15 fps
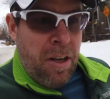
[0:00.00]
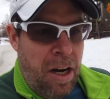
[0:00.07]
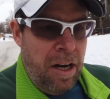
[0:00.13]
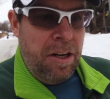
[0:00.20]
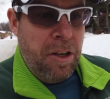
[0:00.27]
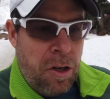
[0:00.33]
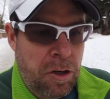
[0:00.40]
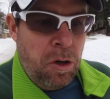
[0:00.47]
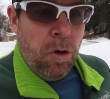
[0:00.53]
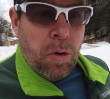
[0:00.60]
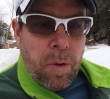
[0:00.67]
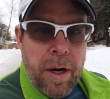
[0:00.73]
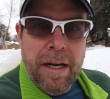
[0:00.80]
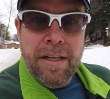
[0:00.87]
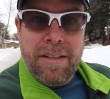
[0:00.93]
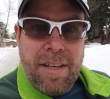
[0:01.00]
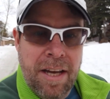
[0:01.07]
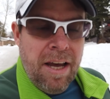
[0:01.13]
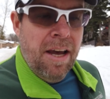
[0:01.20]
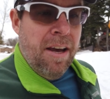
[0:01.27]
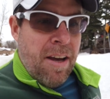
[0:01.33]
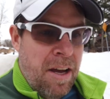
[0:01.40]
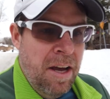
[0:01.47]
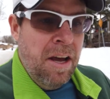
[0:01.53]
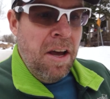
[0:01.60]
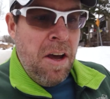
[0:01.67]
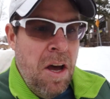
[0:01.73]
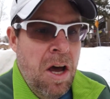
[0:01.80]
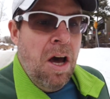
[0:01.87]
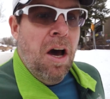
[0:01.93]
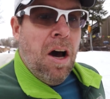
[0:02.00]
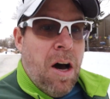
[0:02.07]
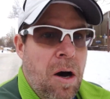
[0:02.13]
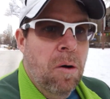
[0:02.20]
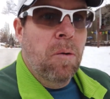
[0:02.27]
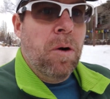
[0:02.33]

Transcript: kind of your goal race. Uh,